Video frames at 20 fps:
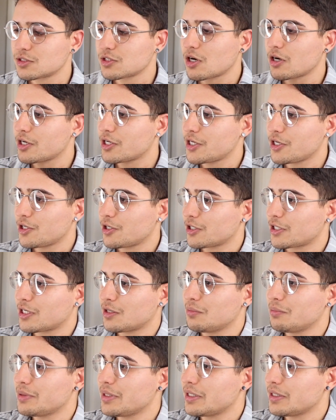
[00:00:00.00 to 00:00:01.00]
Start here
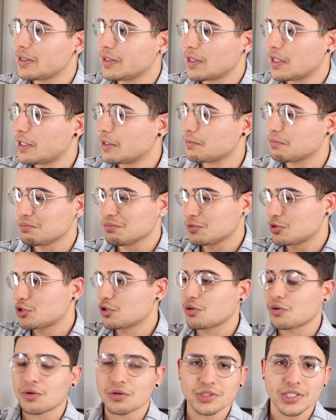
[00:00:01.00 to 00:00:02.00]
can be
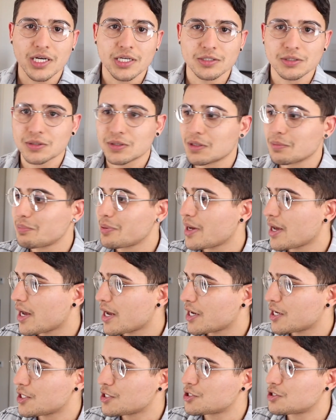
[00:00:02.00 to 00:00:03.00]
scroll down to the
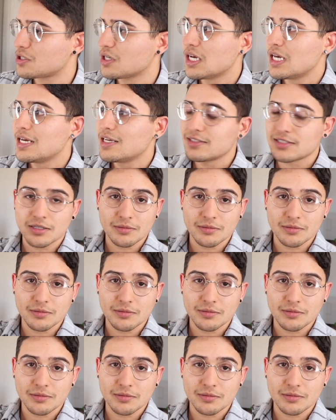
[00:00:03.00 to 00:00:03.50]
page,